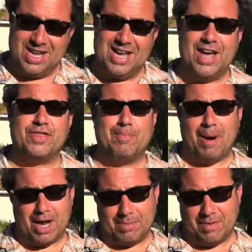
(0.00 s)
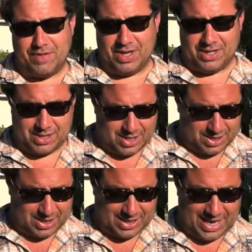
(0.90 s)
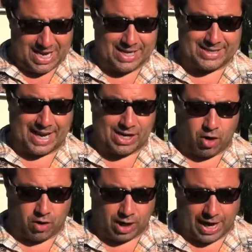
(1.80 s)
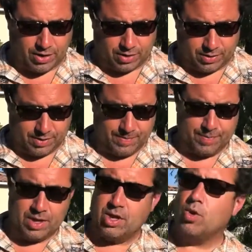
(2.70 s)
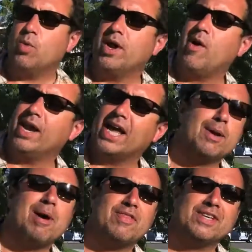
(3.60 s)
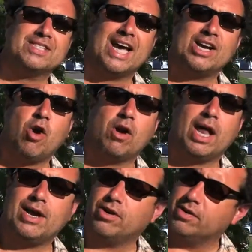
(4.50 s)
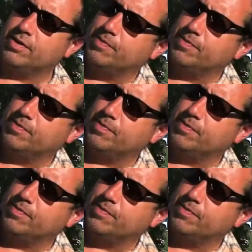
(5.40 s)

At the bottom of this is a Cigar lighter. What do I like about this Cigar lighter?